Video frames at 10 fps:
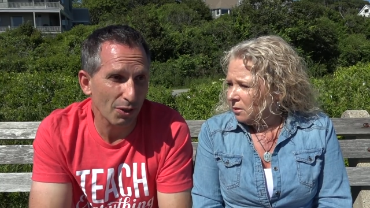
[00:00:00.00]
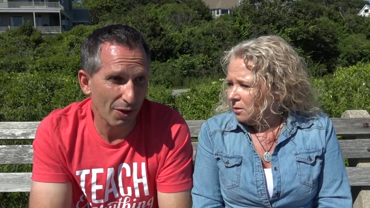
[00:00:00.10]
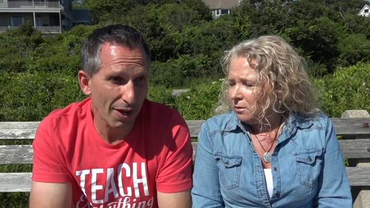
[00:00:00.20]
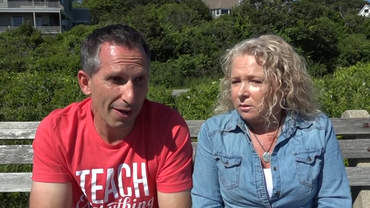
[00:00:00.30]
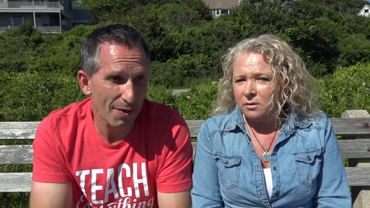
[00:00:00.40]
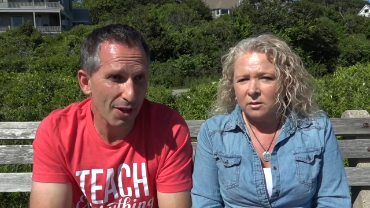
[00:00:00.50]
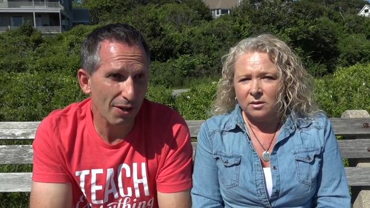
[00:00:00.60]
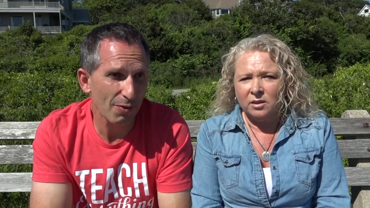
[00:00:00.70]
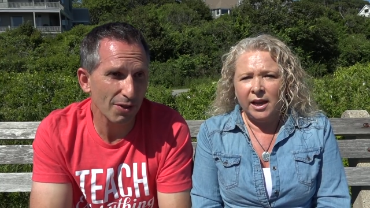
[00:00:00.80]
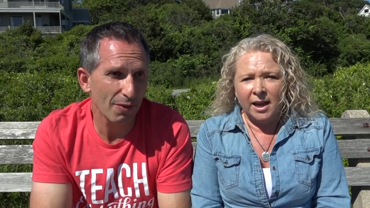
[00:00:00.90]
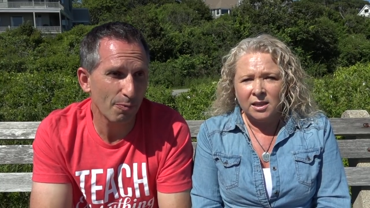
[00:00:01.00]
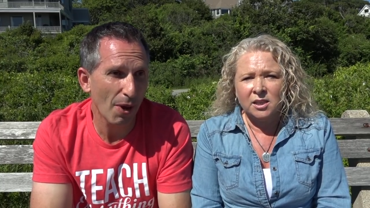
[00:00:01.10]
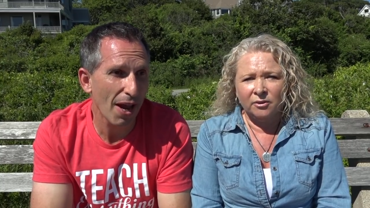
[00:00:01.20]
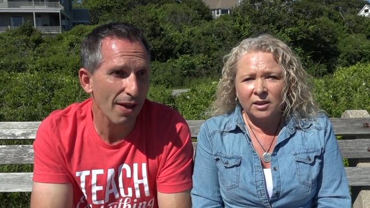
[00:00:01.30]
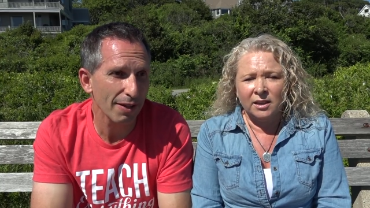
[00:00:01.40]
Speaker 1: regret. I mean, the other ones yeah, are
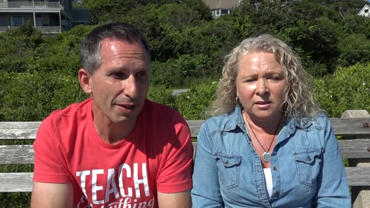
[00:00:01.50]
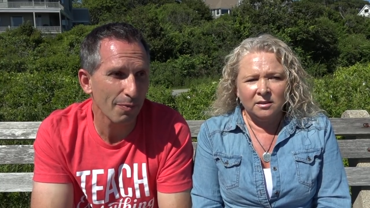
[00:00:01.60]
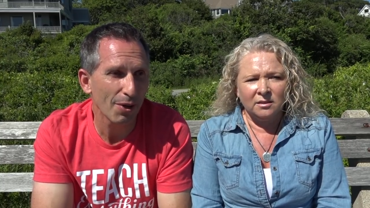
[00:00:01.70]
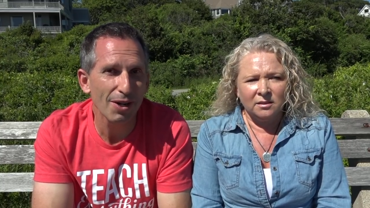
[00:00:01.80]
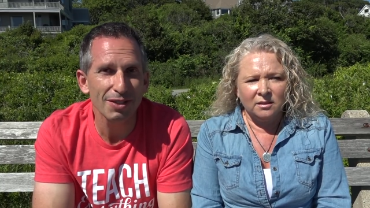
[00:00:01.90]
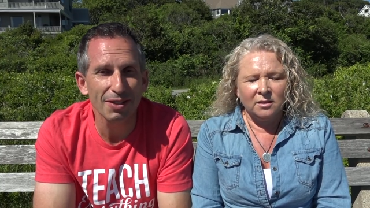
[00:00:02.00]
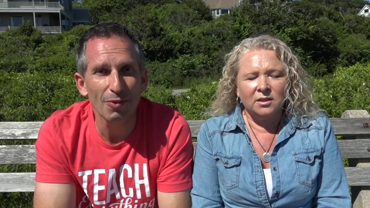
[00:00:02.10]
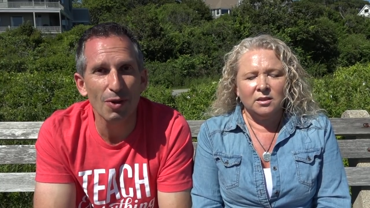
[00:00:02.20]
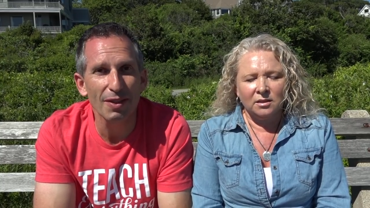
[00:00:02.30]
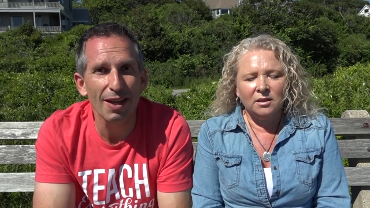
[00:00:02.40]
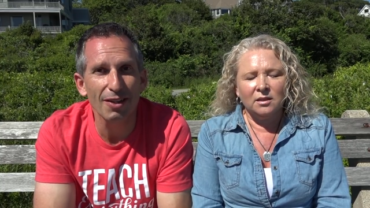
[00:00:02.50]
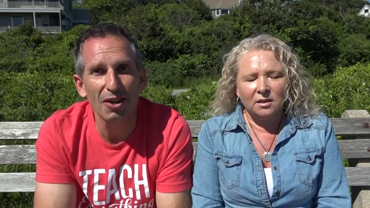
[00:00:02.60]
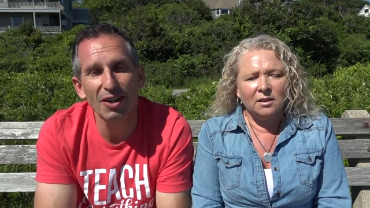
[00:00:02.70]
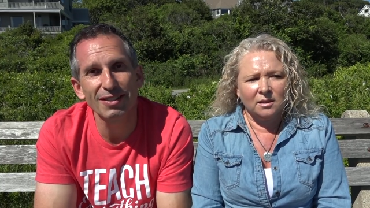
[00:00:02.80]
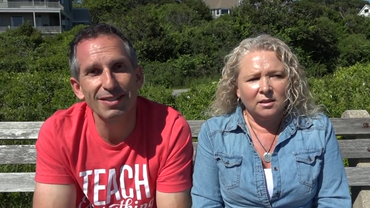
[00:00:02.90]
definitely. pale in comparison to what that
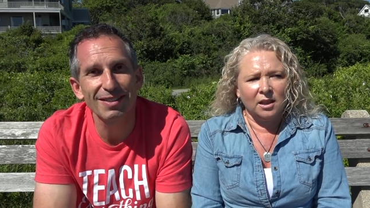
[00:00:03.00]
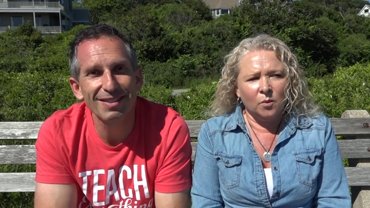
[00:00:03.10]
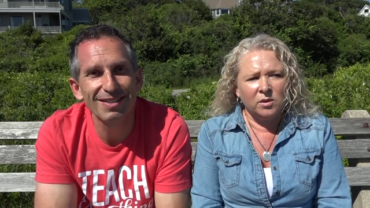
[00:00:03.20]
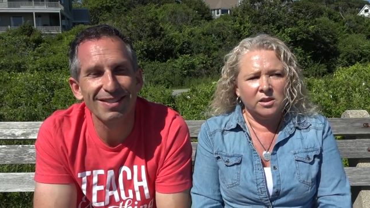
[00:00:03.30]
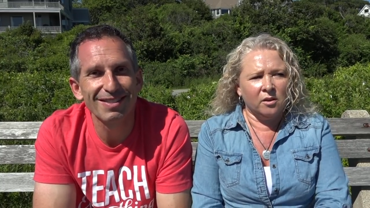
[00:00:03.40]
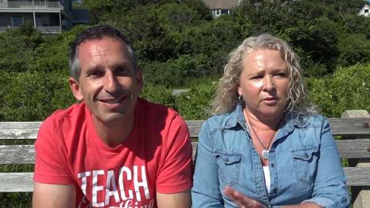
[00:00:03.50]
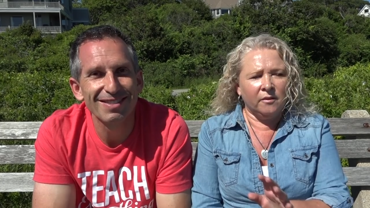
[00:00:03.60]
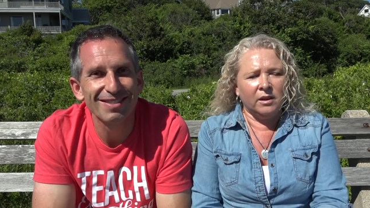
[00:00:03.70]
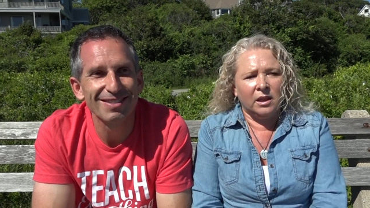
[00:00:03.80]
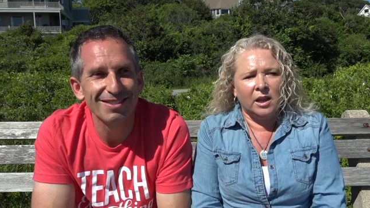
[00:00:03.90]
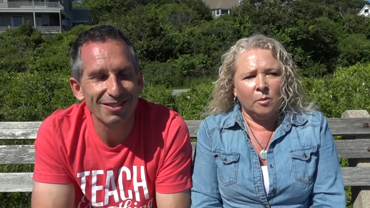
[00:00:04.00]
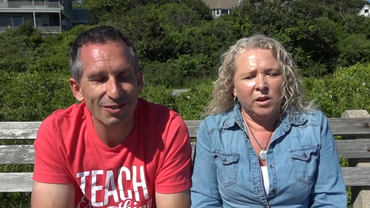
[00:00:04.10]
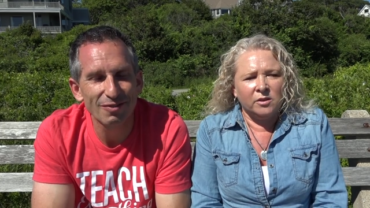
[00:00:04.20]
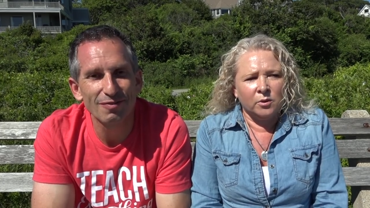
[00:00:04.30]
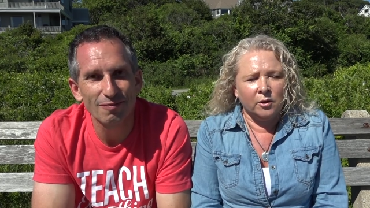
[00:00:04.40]
cost.
Speaker 2: That was over everything, our
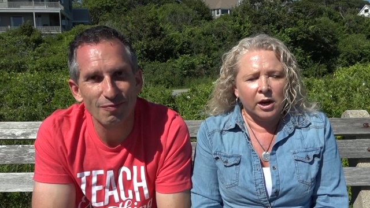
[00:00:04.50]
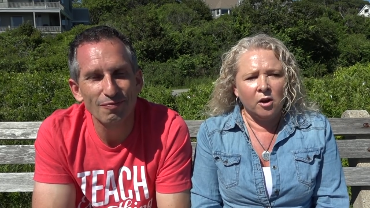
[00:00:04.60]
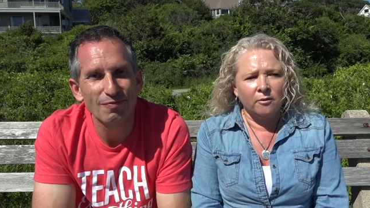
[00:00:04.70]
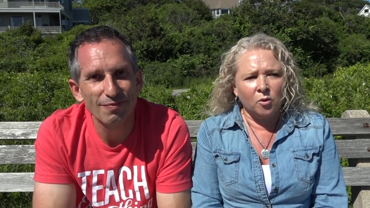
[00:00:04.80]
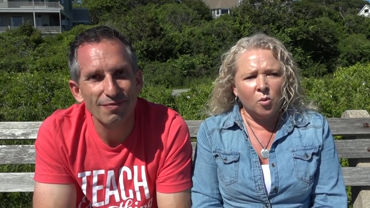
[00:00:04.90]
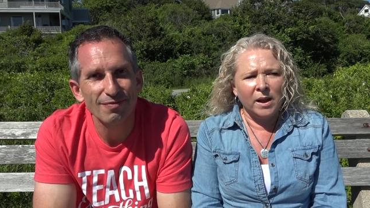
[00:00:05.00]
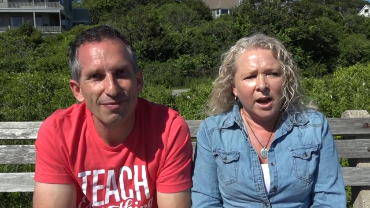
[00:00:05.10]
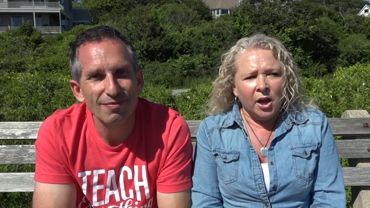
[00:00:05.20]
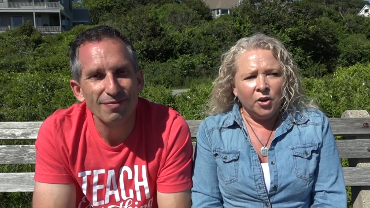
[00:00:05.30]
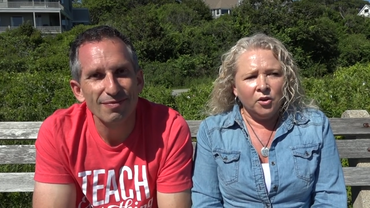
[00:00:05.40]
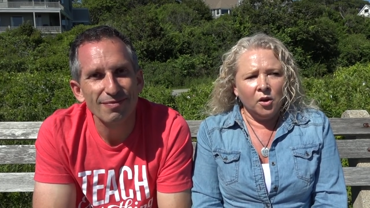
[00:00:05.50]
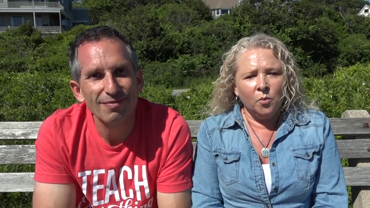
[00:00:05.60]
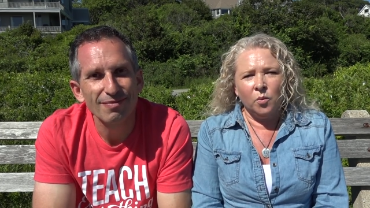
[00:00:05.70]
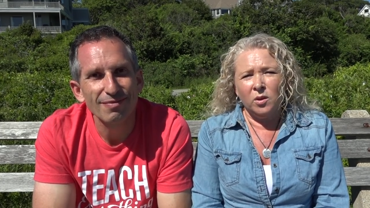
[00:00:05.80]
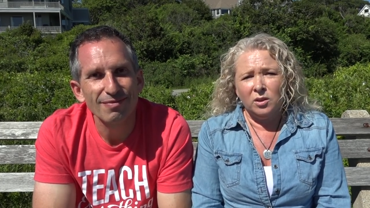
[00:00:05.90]
biggest regret overall. But you
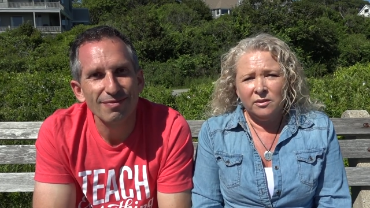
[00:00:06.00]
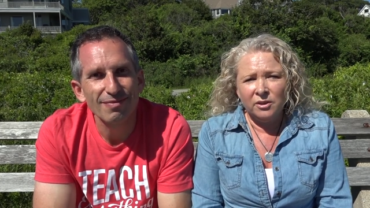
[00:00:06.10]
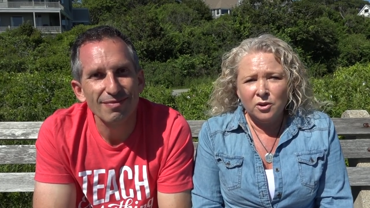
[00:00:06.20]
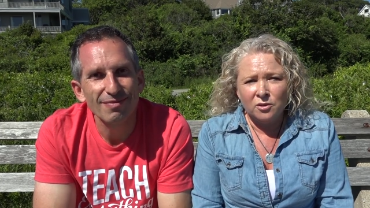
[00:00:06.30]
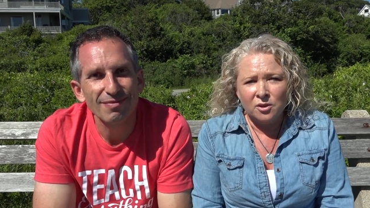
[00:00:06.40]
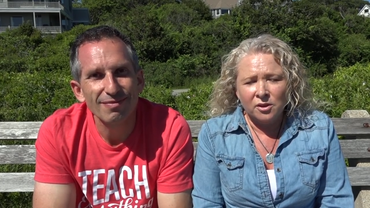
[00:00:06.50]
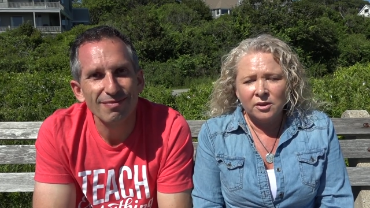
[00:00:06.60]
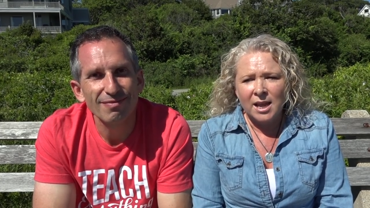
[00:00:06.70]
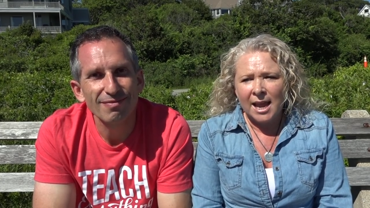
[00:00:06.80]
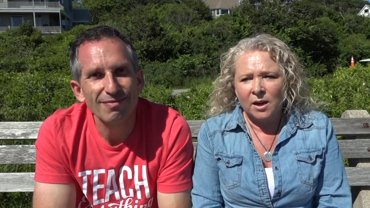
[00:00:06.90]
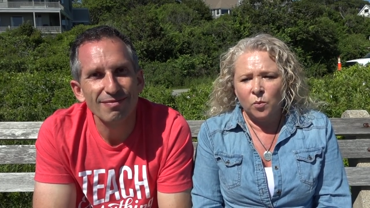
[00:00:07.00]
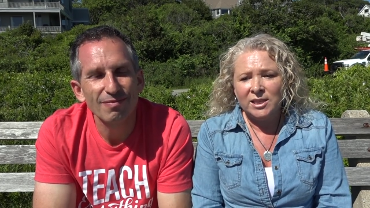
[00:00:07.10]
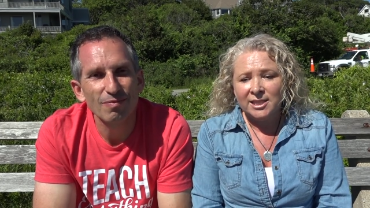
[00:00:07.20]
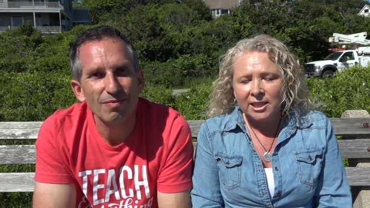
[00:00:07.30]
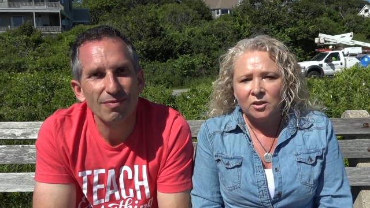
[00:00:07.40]
know, you live and you learn, and
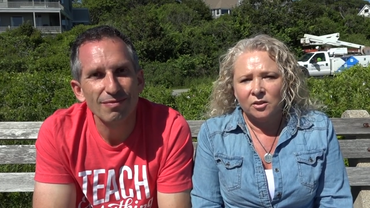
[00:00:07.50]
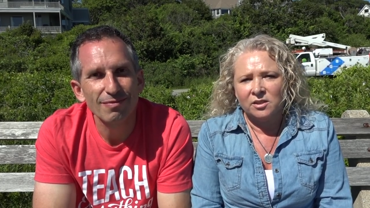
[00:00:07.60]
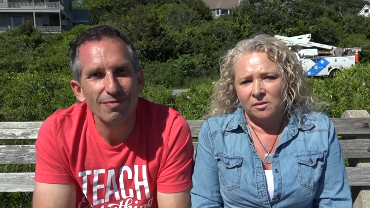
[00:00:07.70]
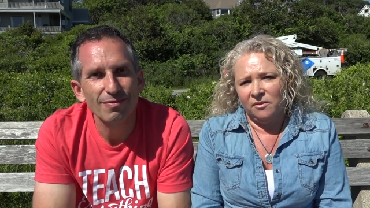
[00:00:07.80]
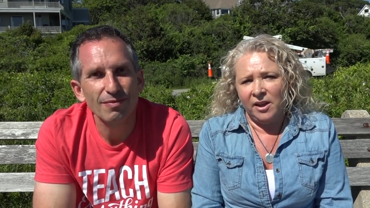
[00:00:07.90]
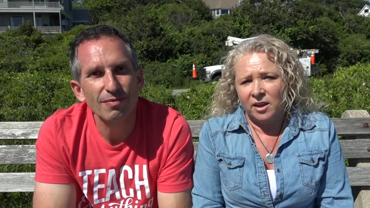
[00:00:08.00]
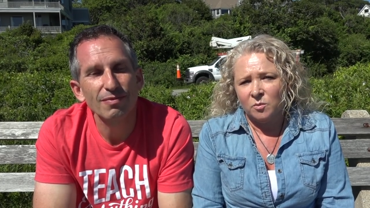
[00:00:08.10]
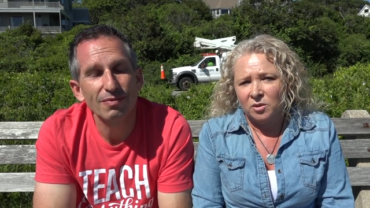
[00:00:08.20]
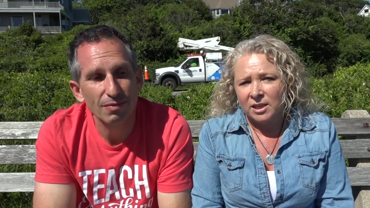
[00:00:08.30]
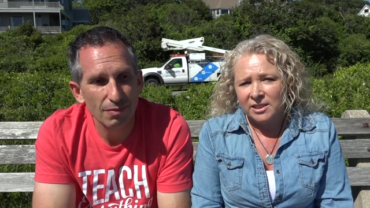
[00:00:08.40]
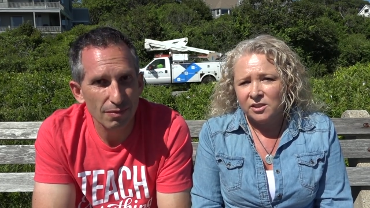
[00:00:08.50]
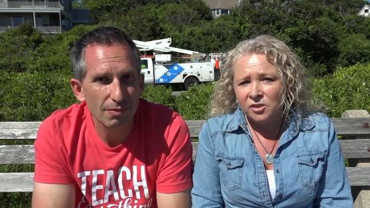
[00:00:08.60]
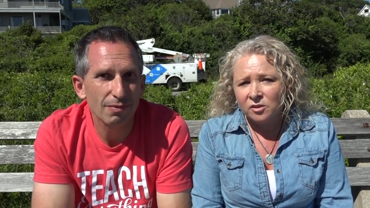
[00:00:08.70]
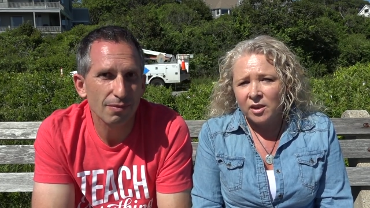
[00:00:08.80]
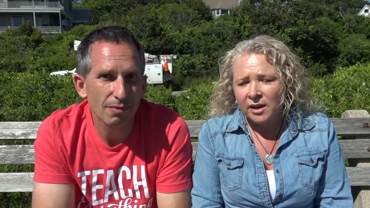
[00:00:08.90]
we did learn some valuable
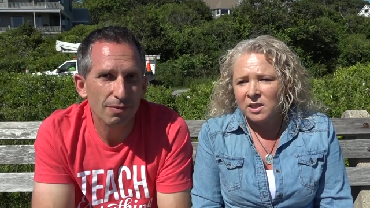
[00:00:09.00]
lessons through that